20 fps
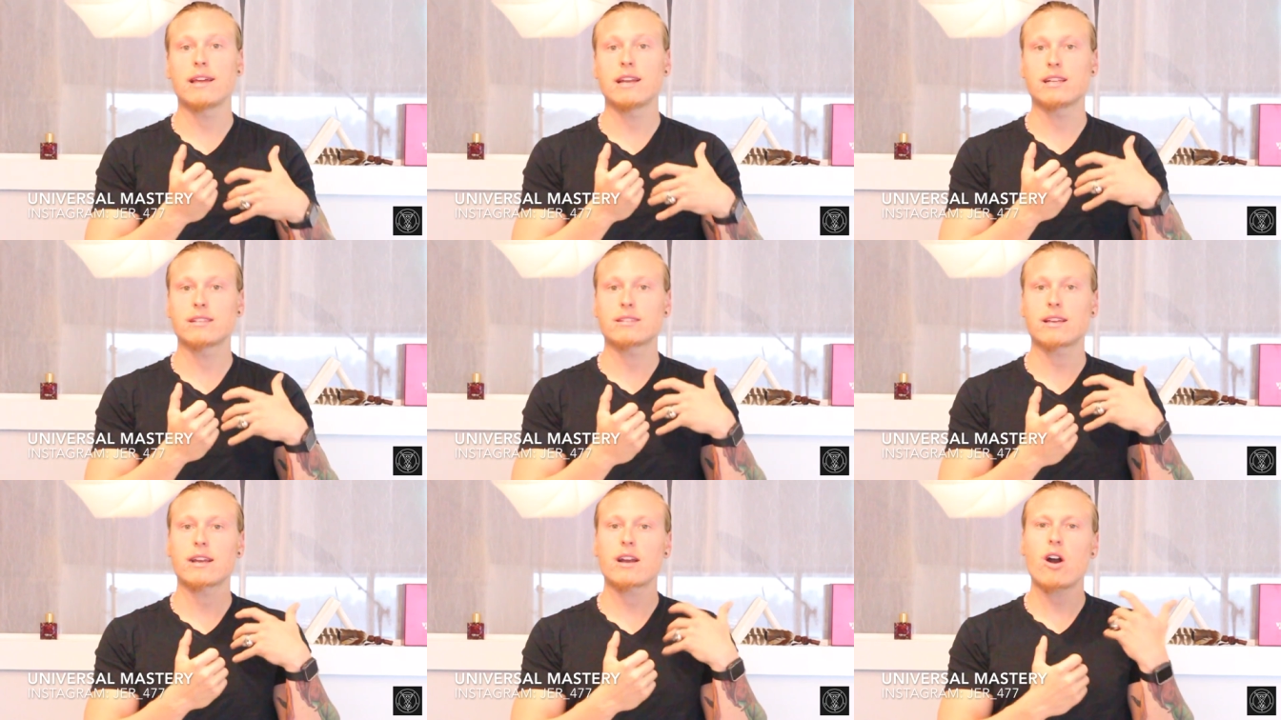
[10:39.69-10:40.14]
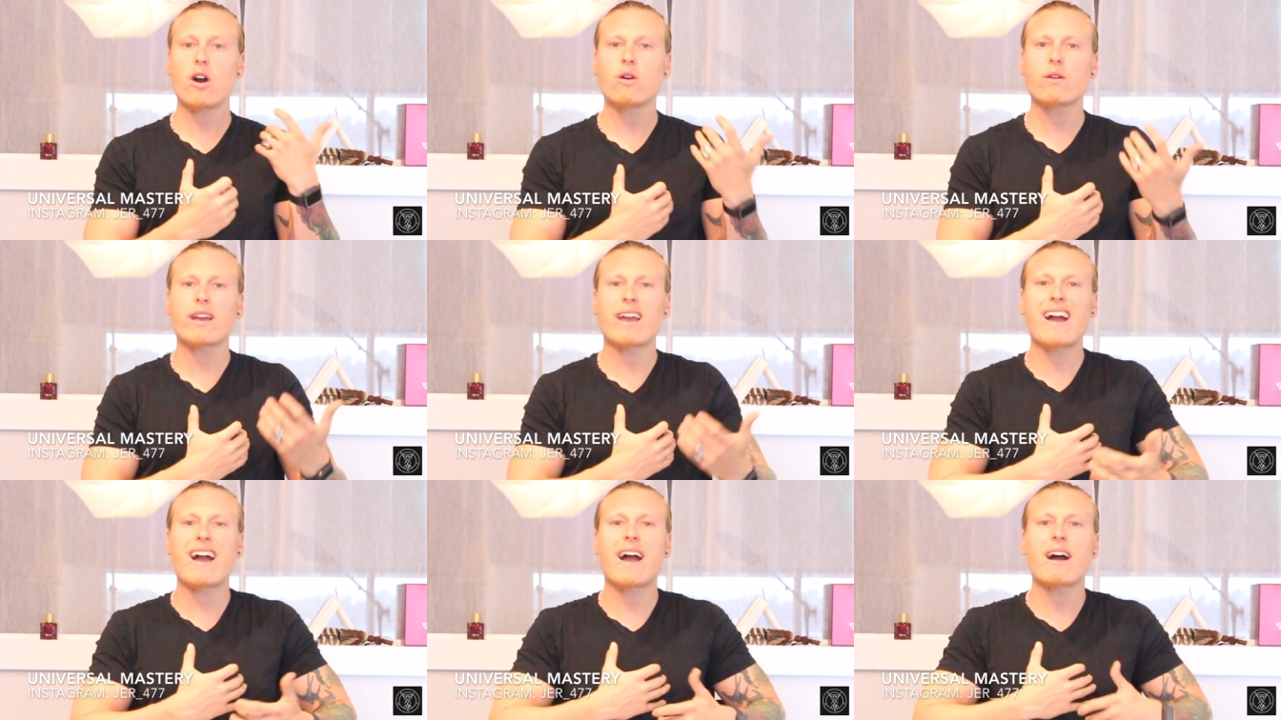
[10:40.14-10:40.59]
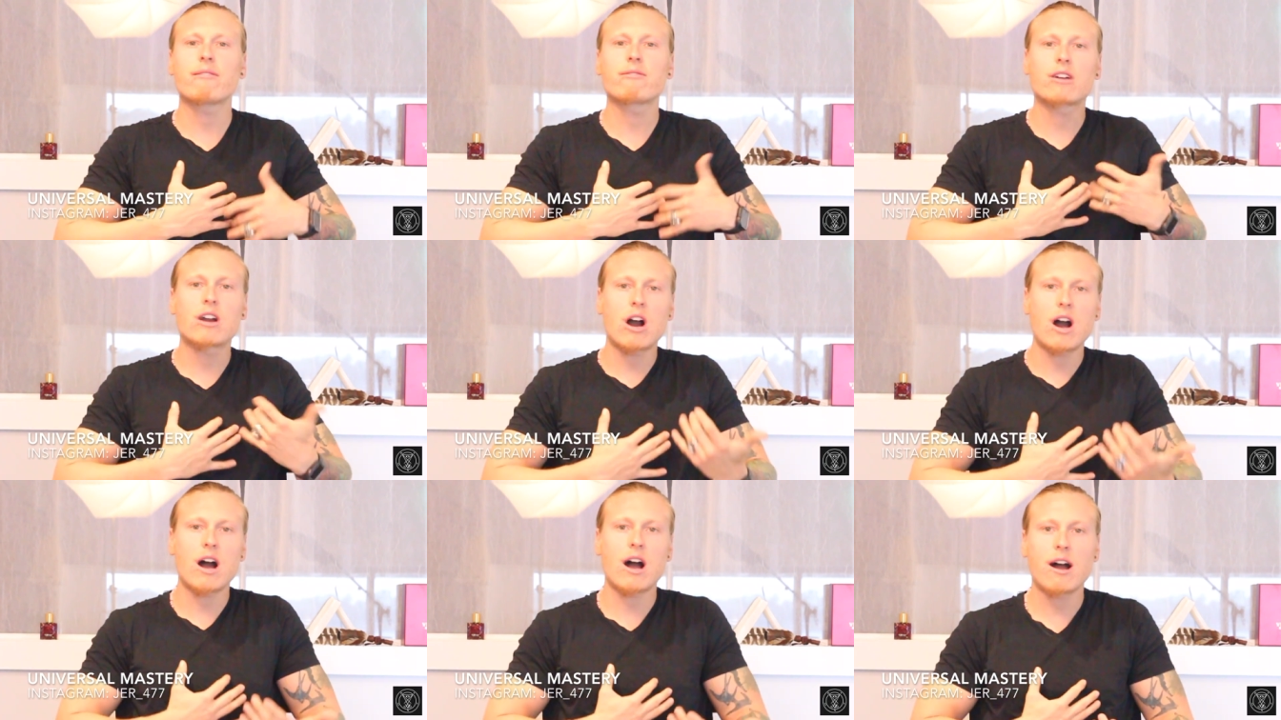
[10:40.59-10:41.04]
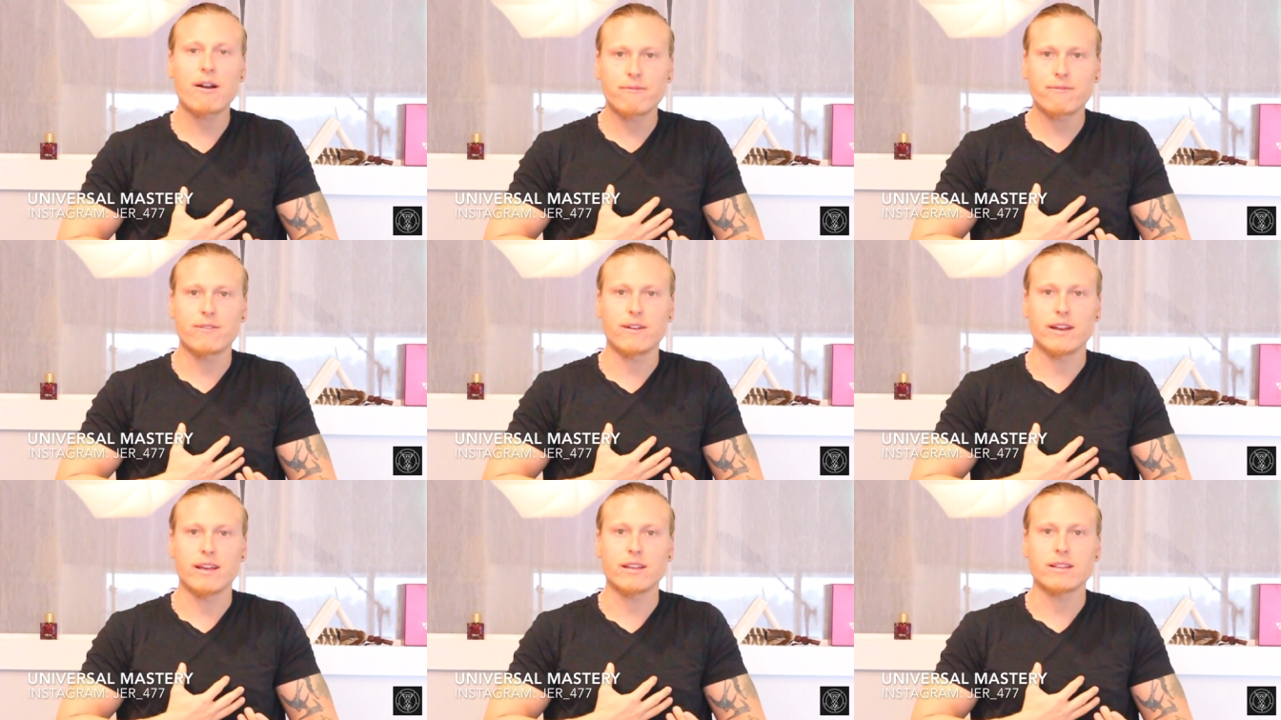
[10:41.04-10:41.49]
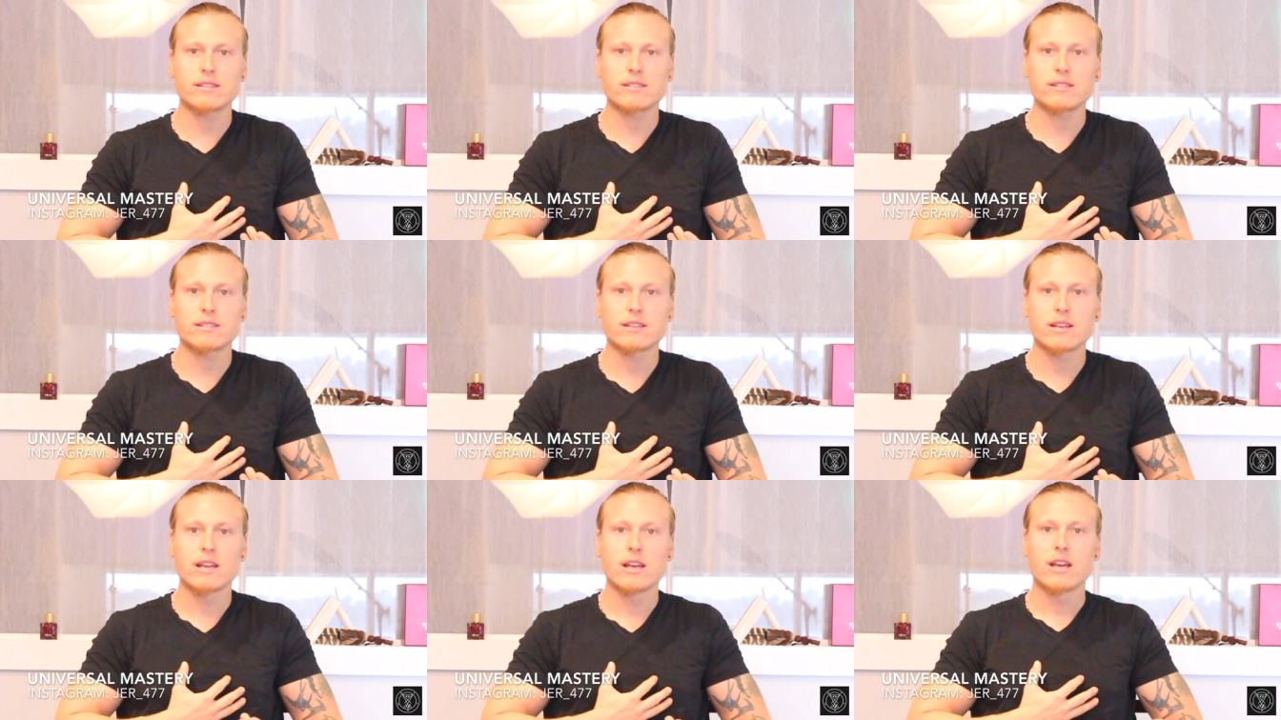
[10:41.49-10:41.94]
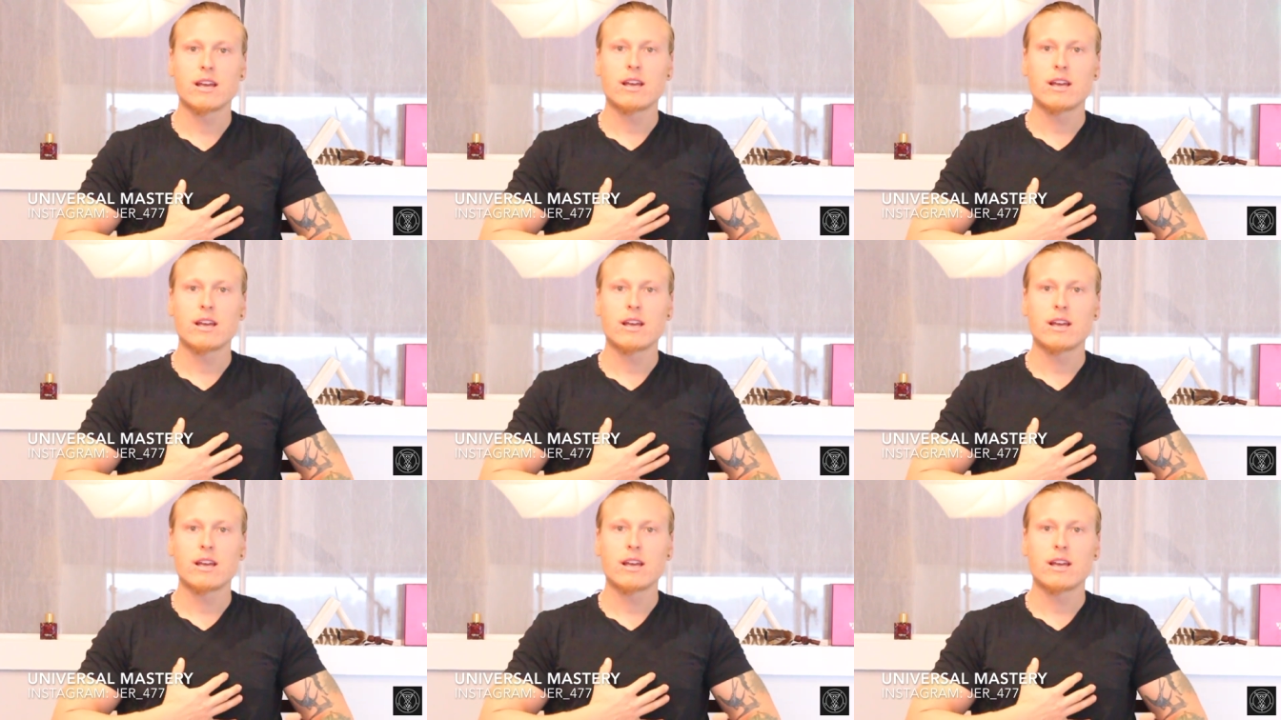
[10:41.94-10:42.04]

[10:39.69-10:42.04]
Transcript: then it's like, okay, I have confidence